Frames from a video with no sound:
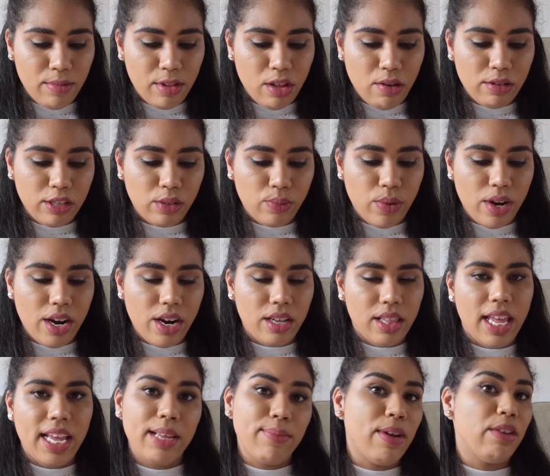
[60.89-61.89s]
below is where
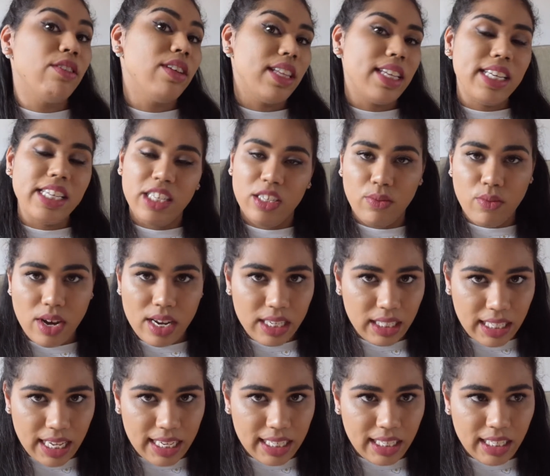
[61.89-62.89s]
my really easy one is
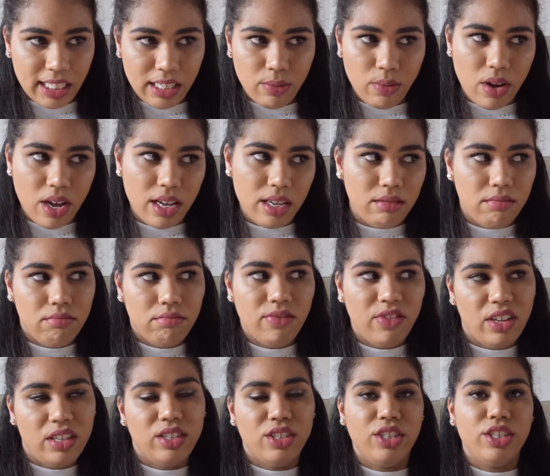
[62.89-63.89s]
C1
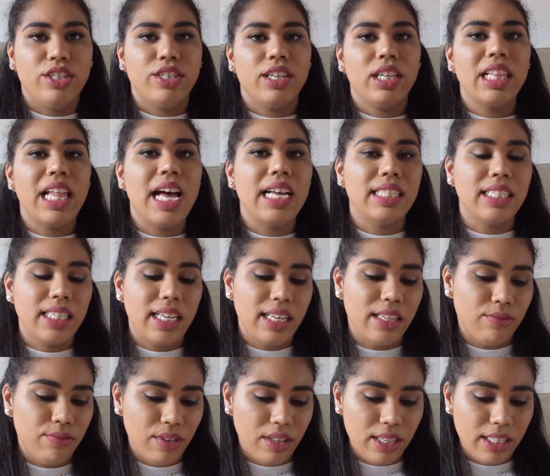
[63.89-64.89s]
filter, classic,
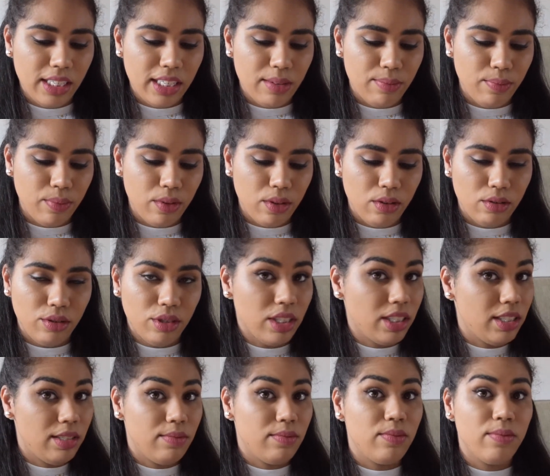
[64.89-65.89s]
really simple,
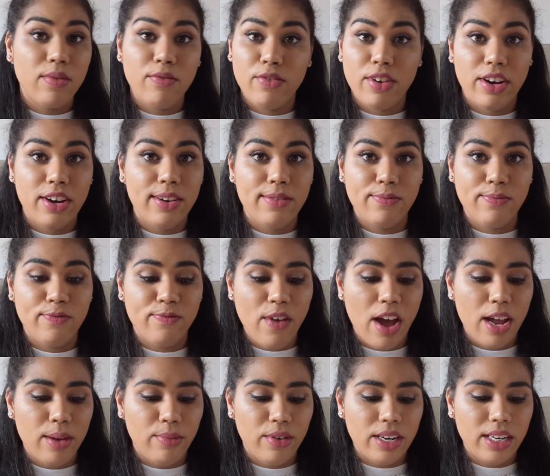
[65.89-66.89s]
just very
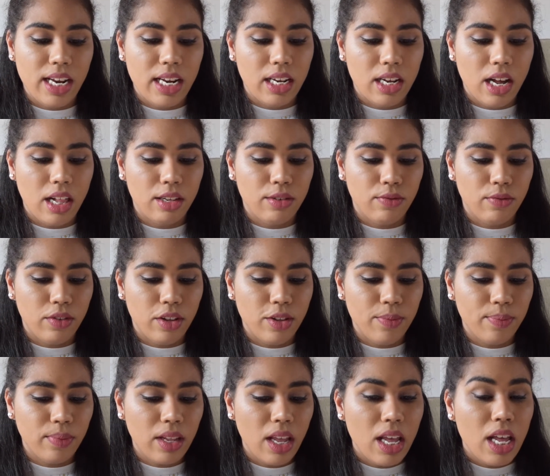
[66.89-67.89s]
vibrant and
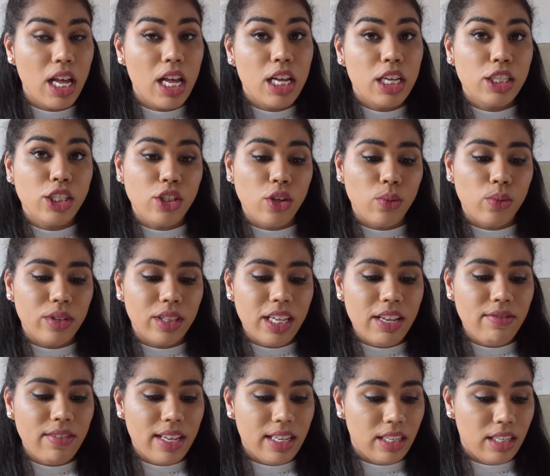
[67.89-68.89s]
colorful. So we'll
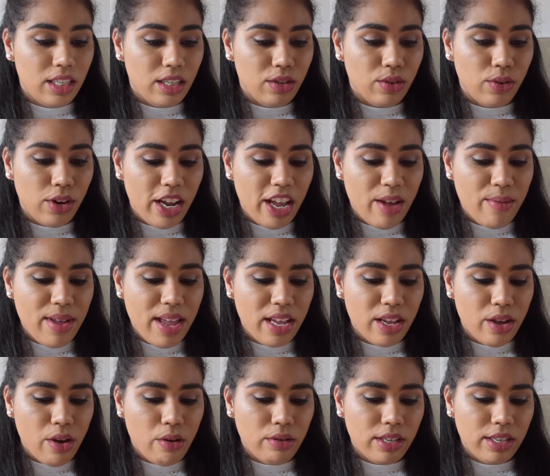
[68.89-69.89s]
leave Instagram
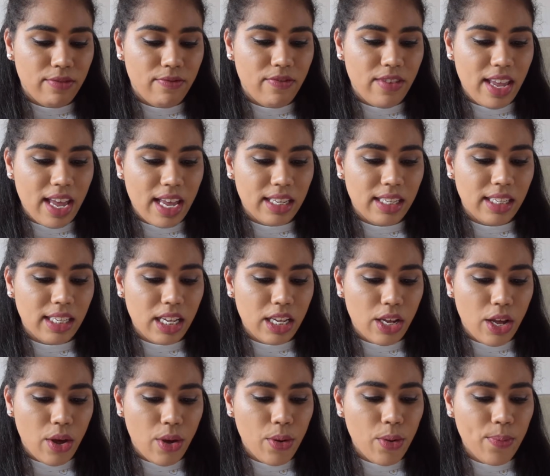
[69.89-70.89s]
and go to
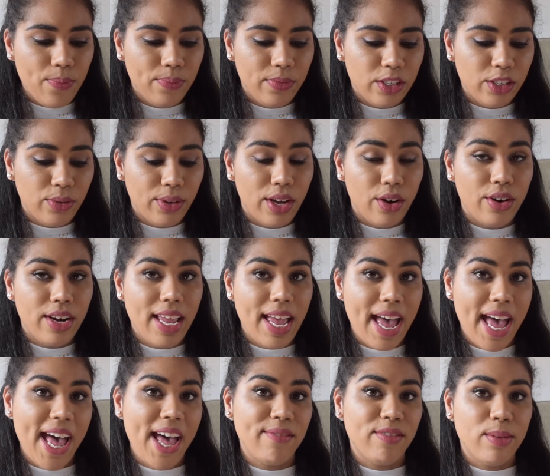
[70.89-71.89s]
VSCO. So I already
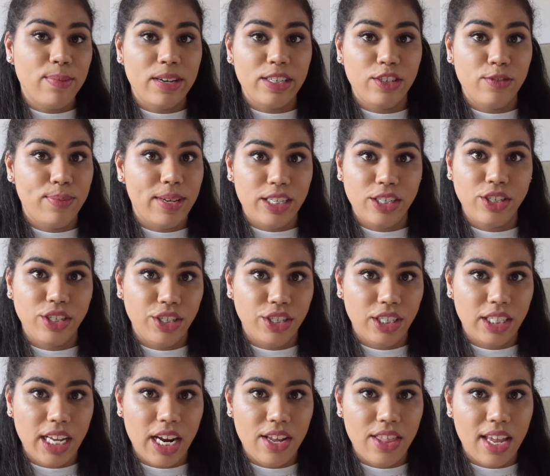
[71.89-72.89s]
have a bunch of pictures
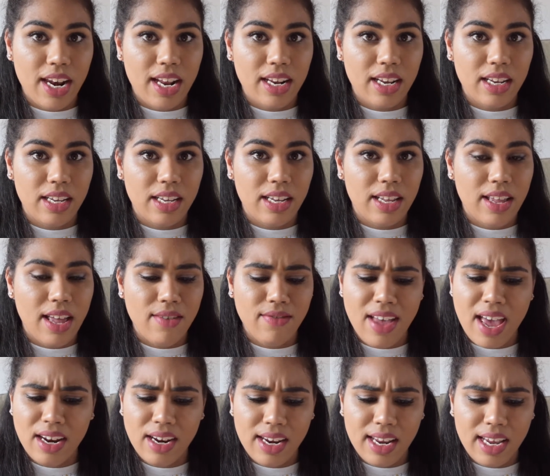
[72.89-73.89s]
there that I have
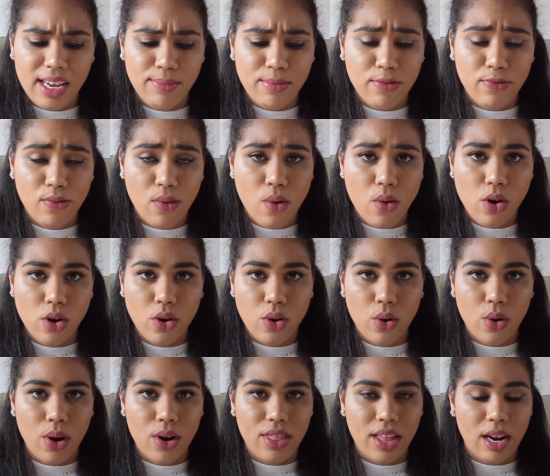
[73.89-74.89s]
edited before
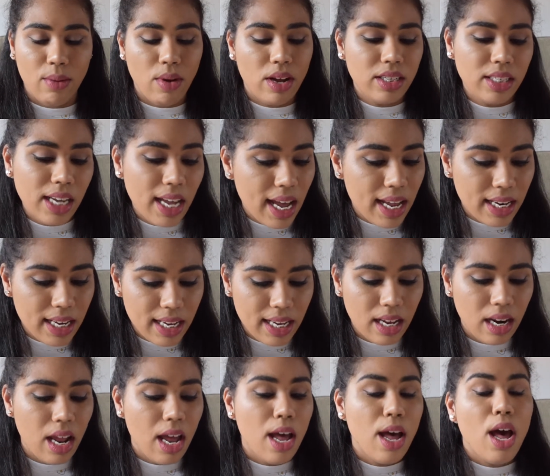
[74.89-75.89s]
or that I want to
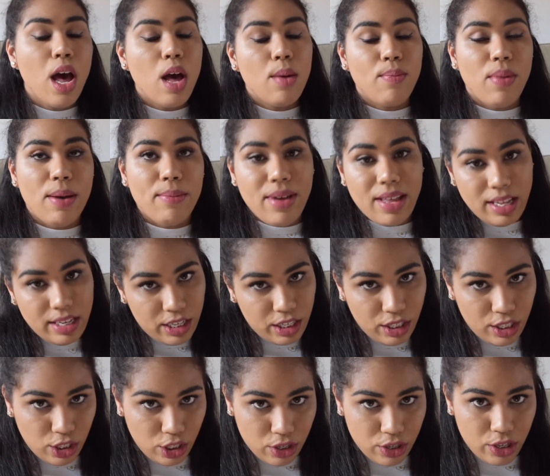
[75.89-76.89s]
edit, but mainly just
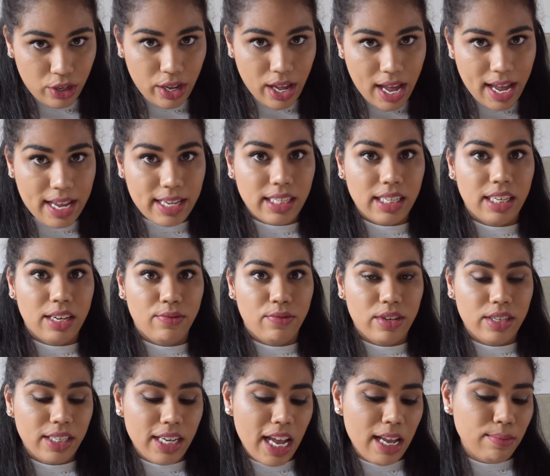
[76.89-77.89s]
to show you guys the
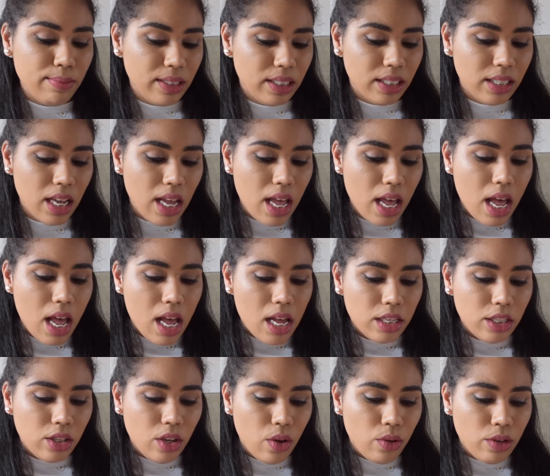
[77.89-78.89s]
different types.
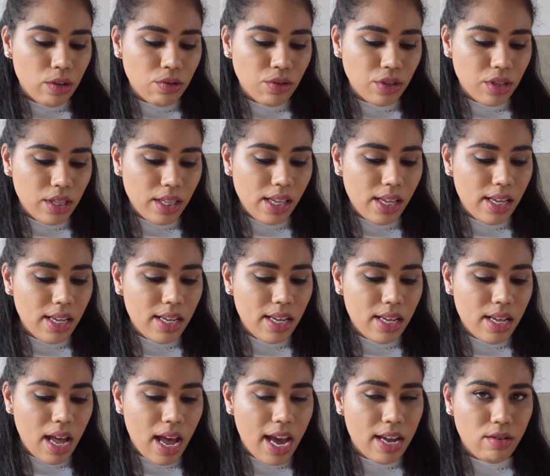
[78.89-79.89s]
So
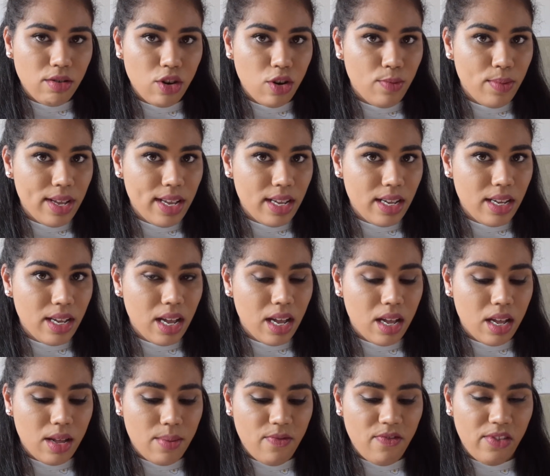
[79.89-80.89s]
usually, I don't know
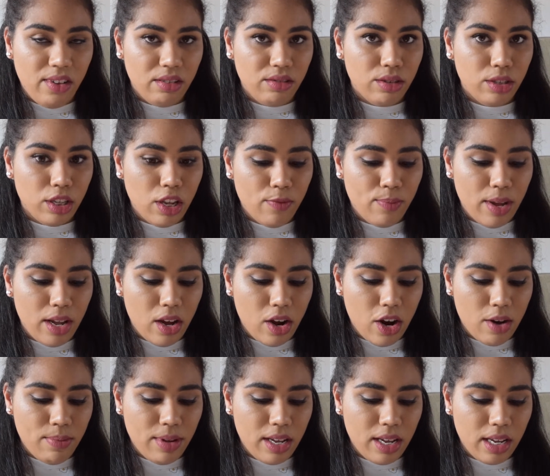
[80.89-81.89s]
my filters off by
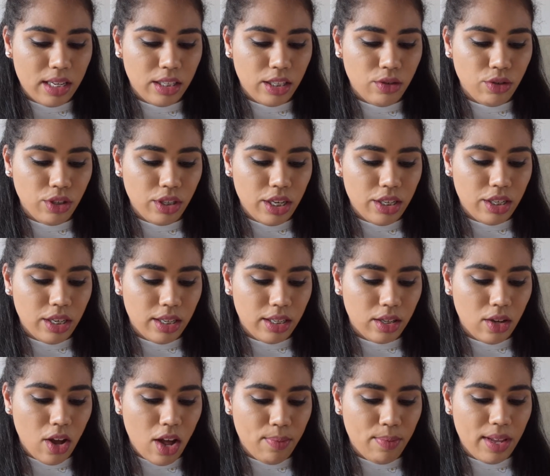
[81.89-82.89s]
heart because usually just
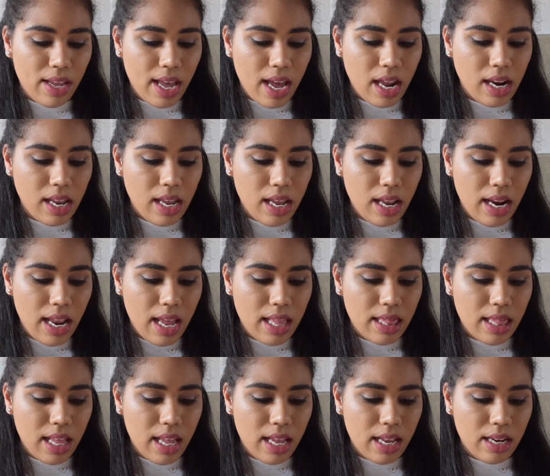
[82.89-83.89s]
copy edit
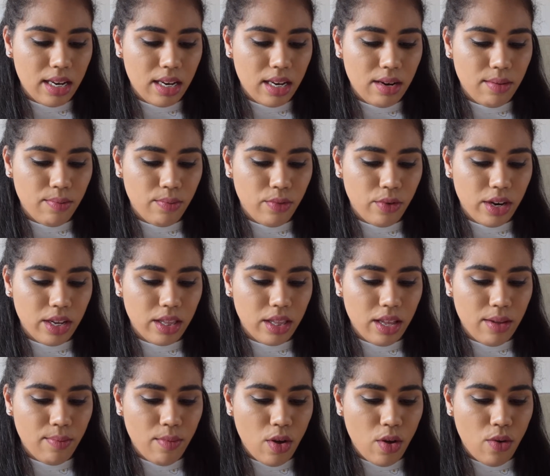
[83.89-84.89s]
and then bring
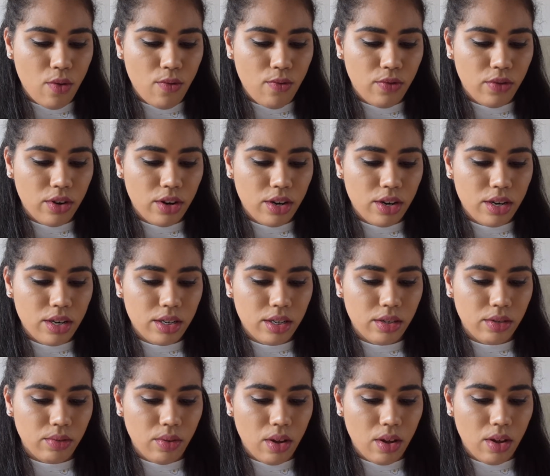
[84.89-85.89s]
them over
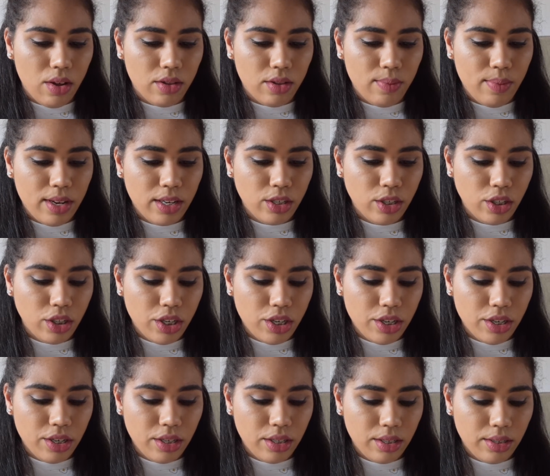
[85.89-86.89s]
to all the
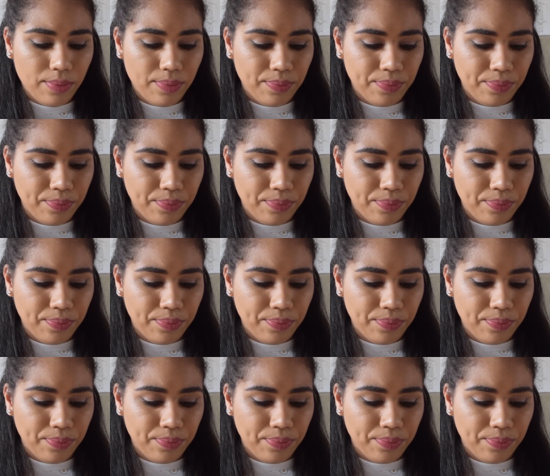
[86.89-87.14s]
pictures.